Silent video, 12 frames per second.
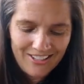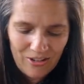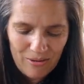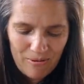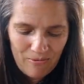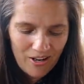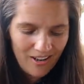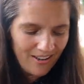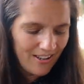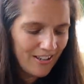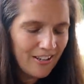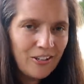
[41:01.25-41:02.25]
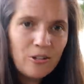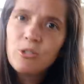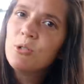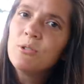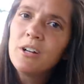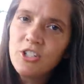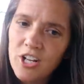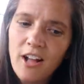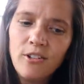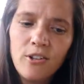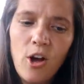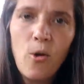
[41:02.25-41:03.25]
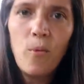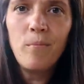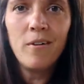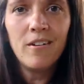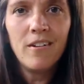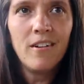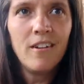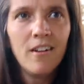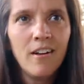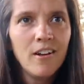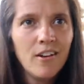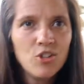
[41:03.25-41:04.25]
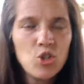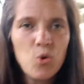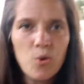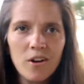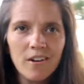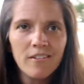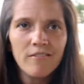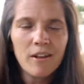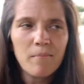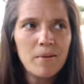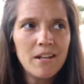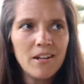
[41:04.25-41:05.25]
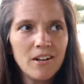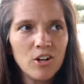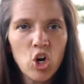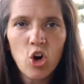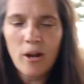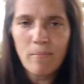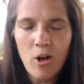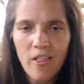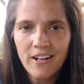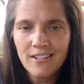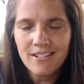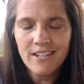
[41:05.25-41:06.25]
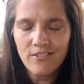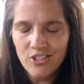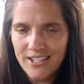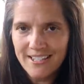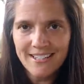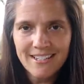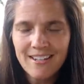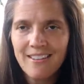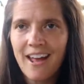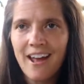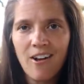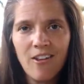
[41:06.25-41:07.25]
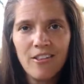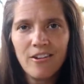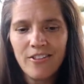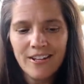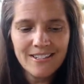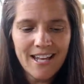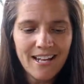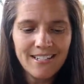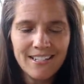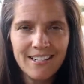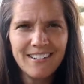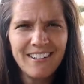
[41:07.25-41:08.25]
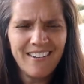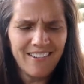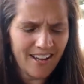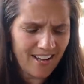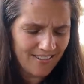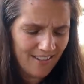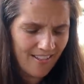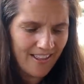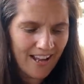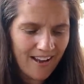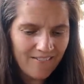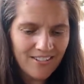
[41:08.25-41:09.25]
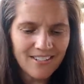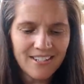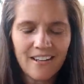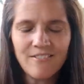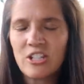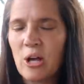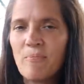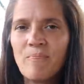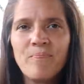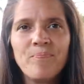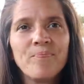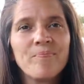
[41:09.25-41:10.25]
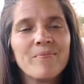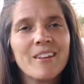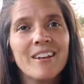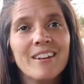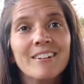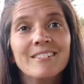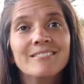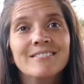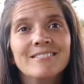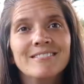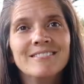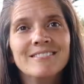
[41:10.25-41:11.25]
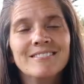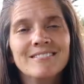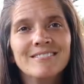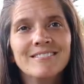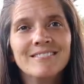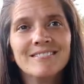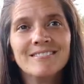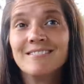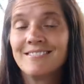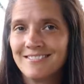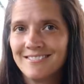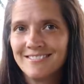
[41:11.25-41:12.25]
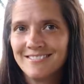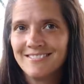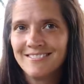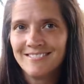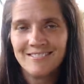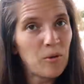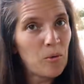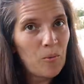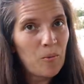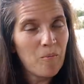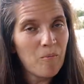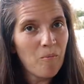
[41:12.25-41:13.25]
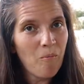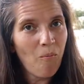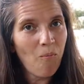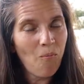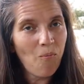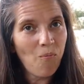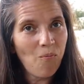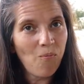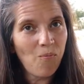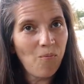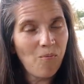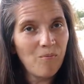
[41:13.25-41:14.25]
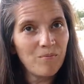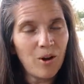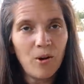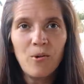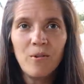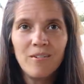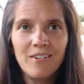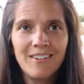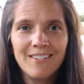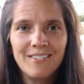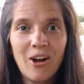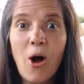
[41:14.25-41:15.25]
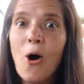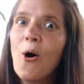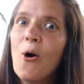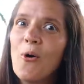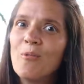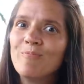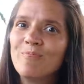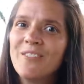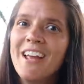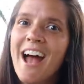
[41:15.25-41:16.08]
So it'll be weird. I'm gonna go to a childhood home mm -hmm. like me on all that good stuff so you can see that. Mm, that'll be fun. Oh yeah, All that kind of fun stuff. And so. then you gotta you'll have to take your camera and look through the window oh. at my house across oh. the street.